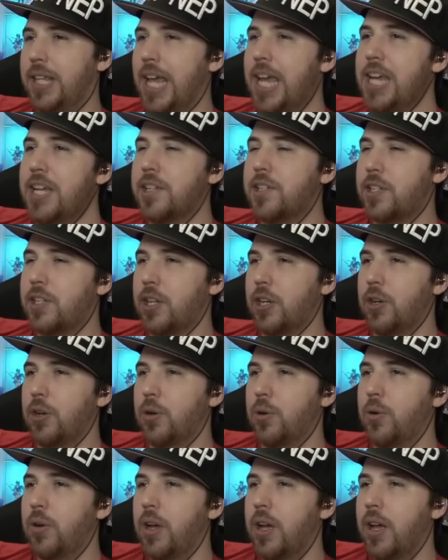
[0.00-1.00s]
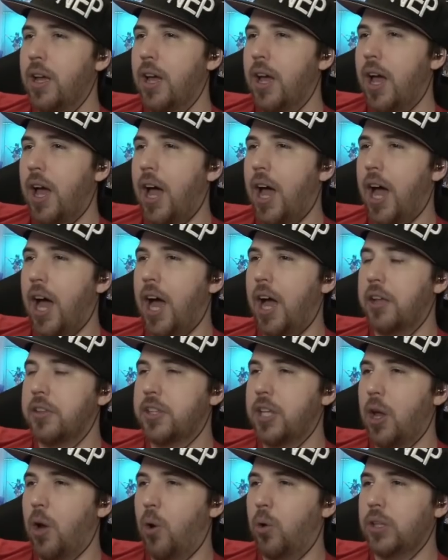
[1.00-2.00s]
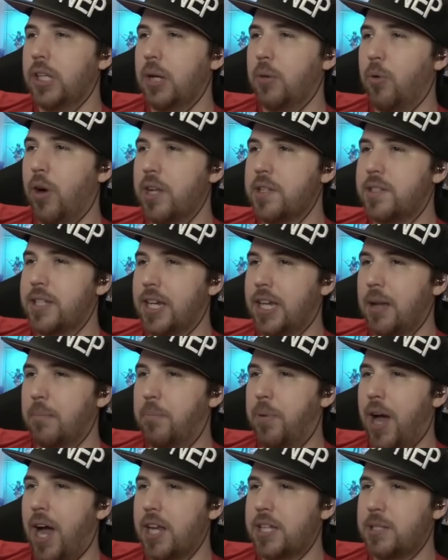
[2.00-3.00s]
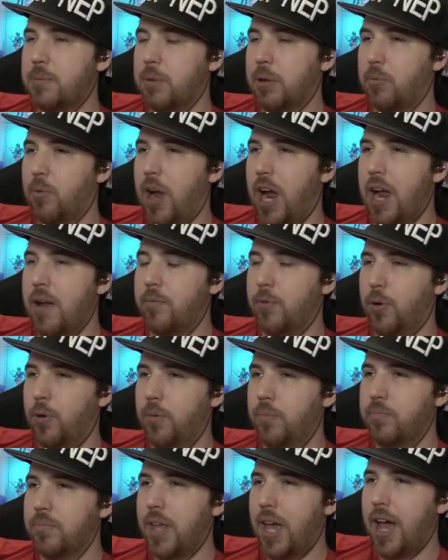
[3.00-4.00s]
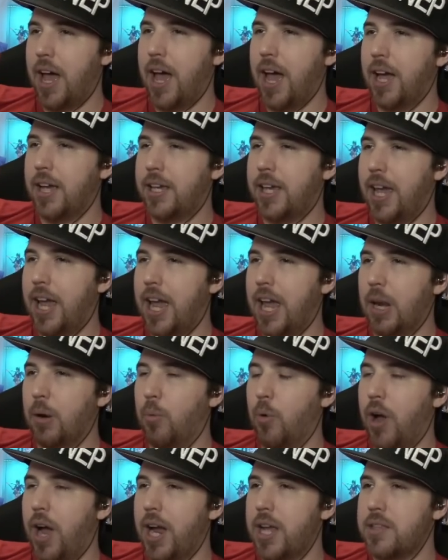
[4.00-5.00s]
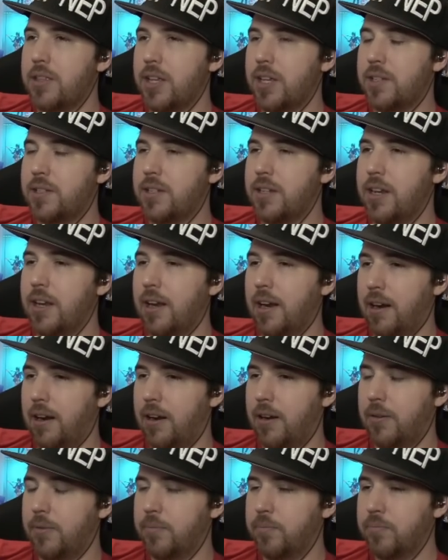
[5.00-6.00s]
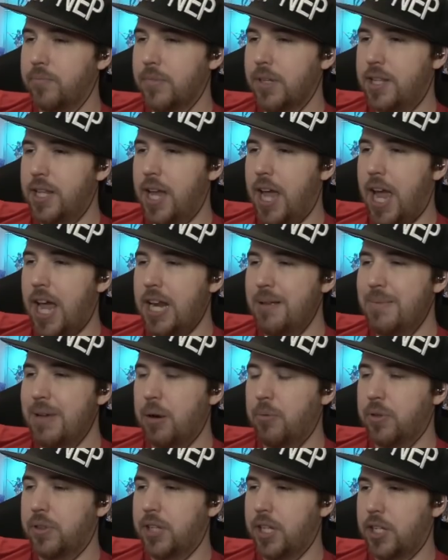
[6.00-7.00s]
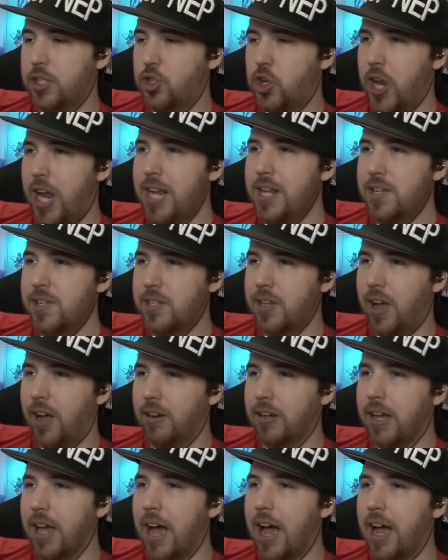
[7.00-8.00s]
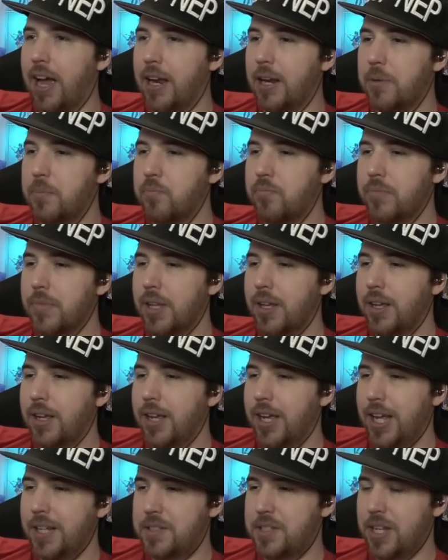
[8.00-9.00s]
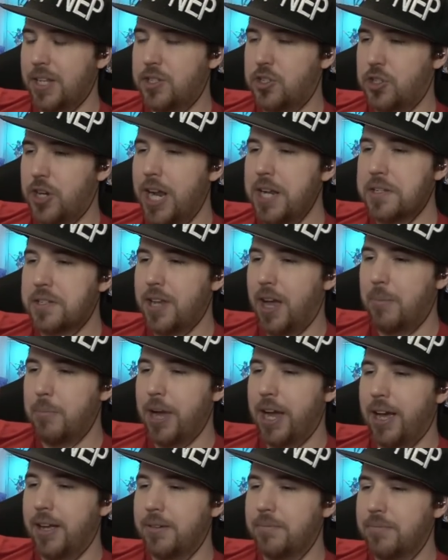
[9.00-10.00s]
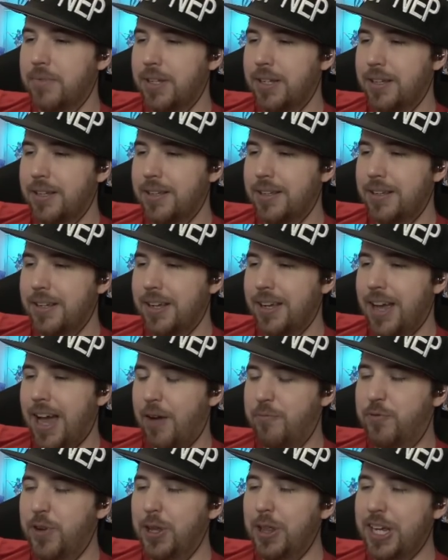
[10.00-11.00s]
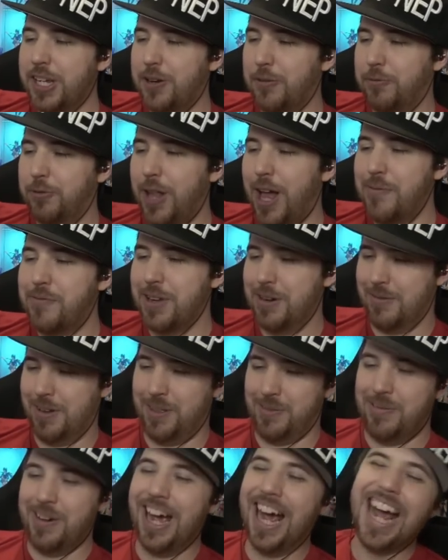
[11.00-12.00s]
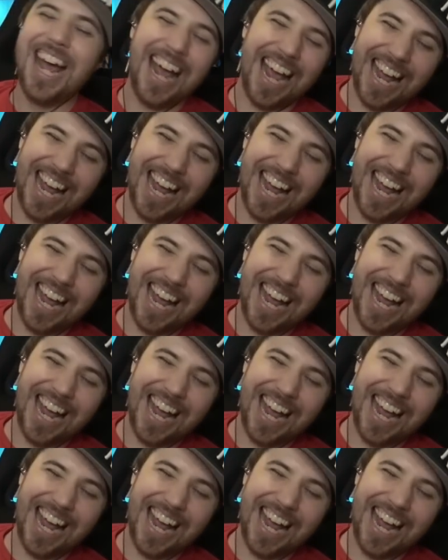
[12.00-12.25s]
These two, the only ones that can possibly rival KNY this year. What's the anime with the chainsaw guy? It's Chainsaw Man. I feel like you're fluffing with me.